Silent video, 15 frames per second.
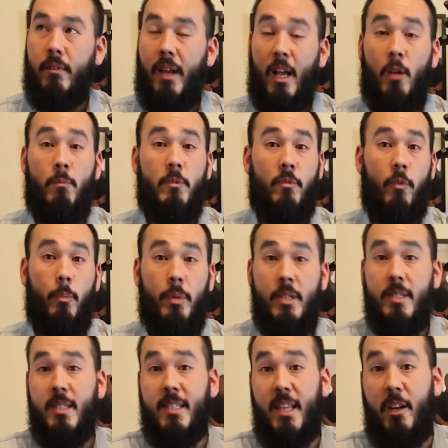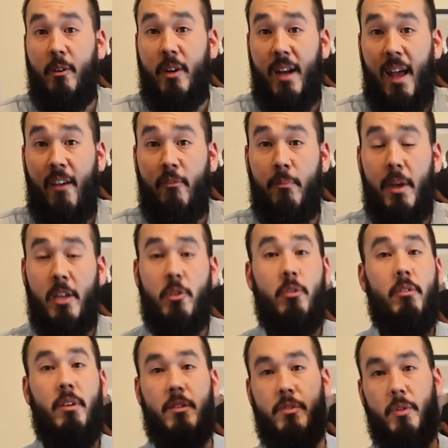helps for pieces that are in F
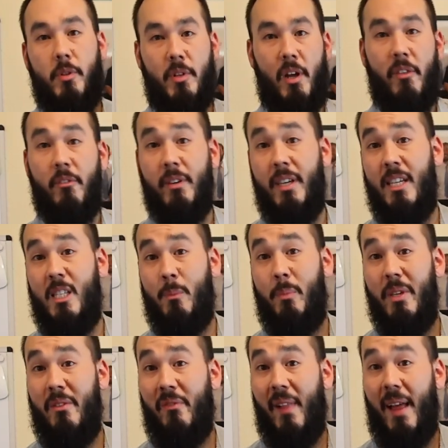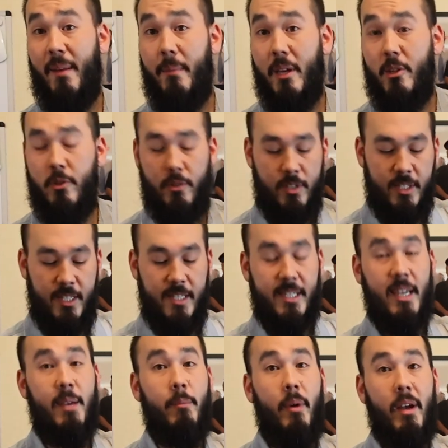major and certain other keys. B flat major is the
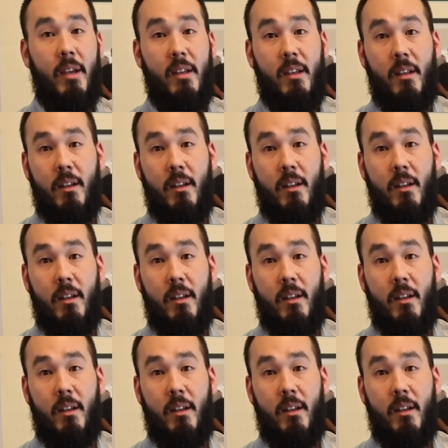same way.